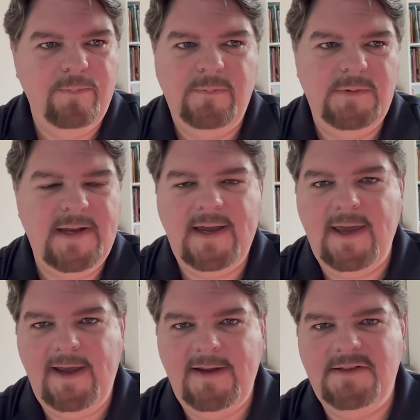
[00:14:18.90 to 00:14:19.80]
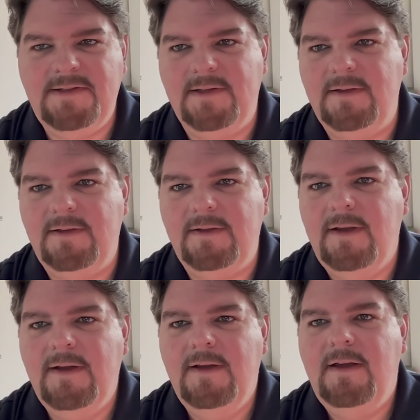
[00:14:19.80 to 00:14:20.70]
decades, and
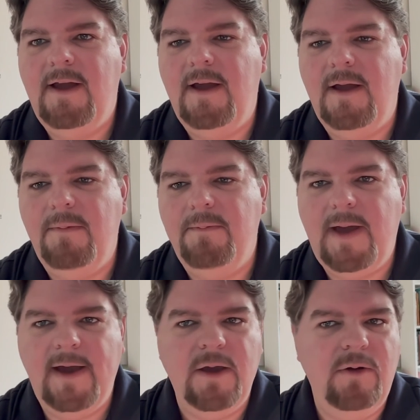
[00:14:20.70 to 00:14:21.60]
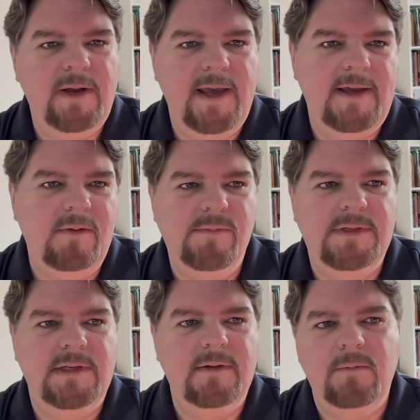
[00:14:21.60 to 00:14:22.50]
I go to games,
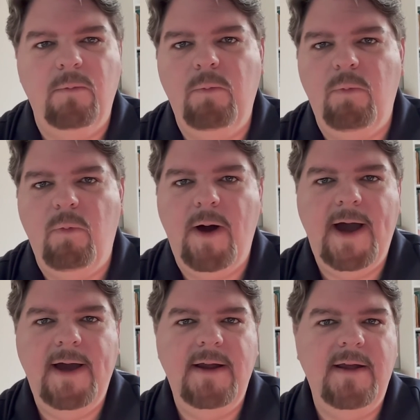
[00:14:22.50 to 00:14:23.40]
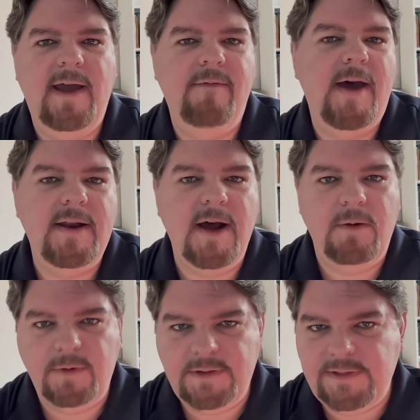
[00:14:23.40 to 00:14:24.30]
and why have I not
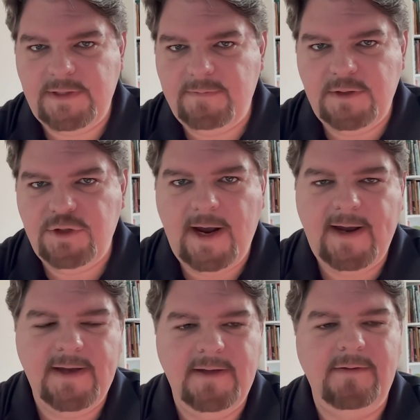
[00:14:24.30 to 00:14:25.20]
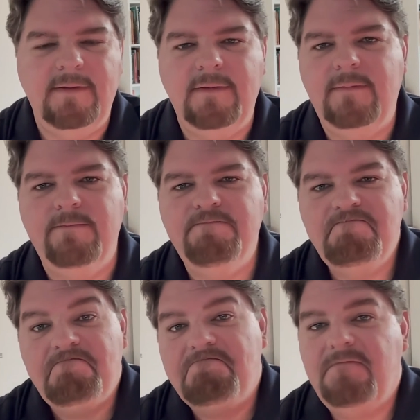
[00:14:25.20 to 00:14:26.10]
received a jacket? And
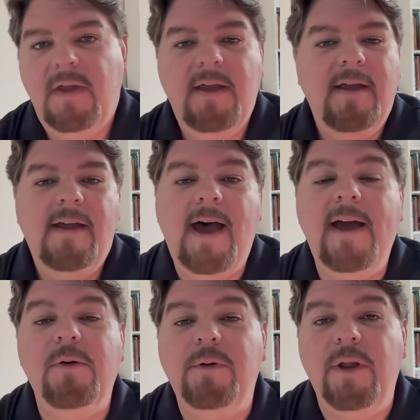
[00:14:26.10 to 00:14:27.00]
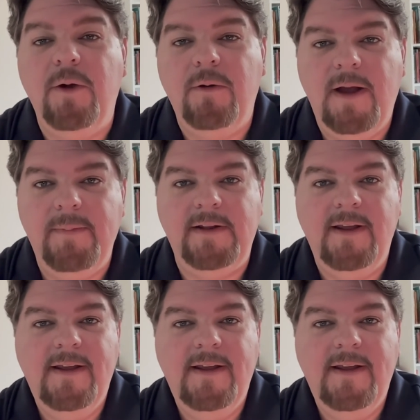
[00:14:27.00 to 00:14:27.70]
I don't know. I mean,